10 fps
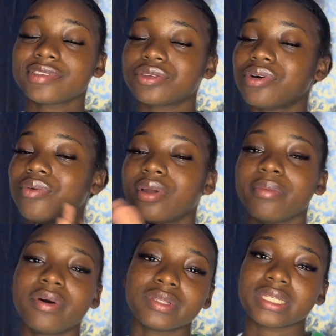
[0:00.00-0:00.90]
So don't worry
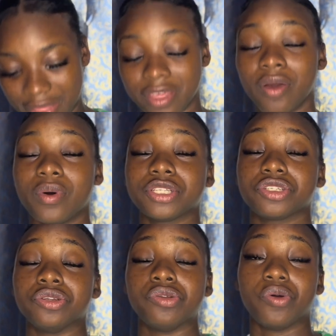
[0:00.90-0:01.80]
about it. There was
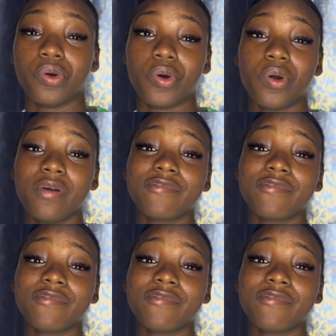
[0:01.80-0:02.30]
no